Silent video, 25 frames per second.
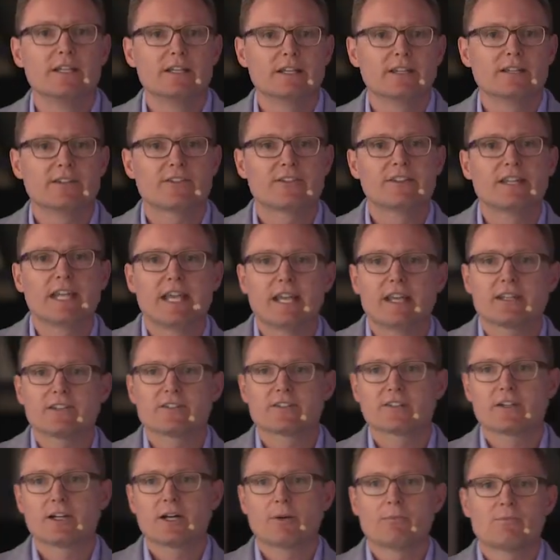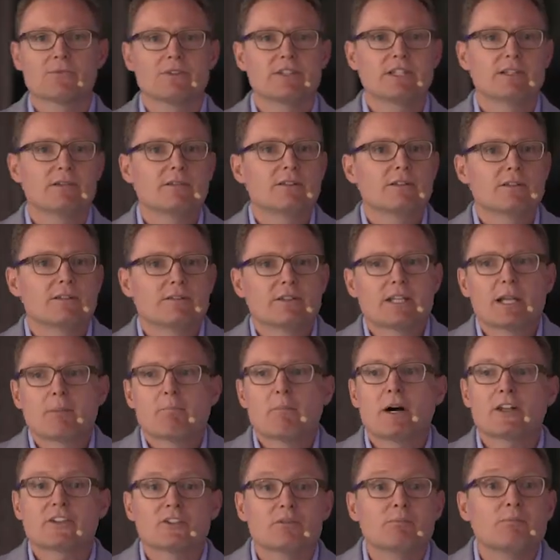is that there
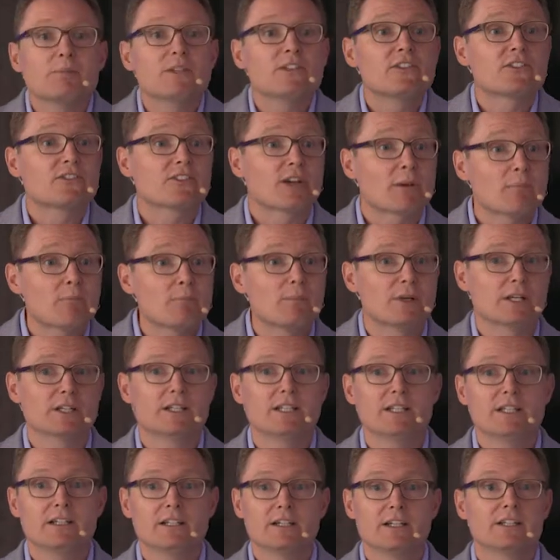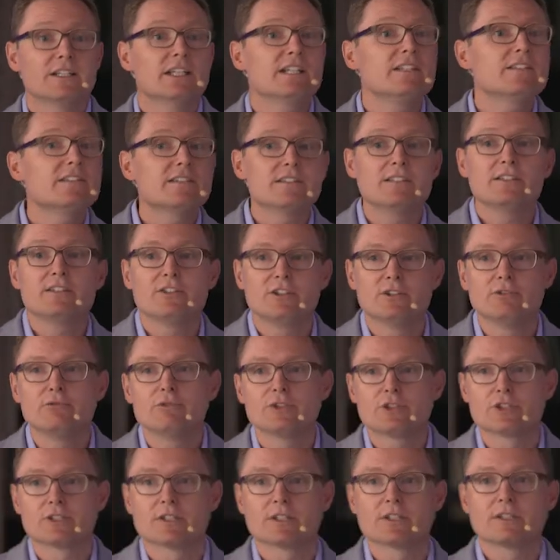must be somebody, an
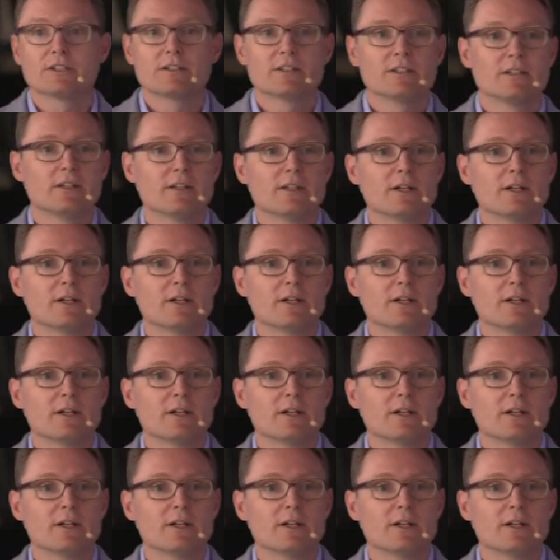institution,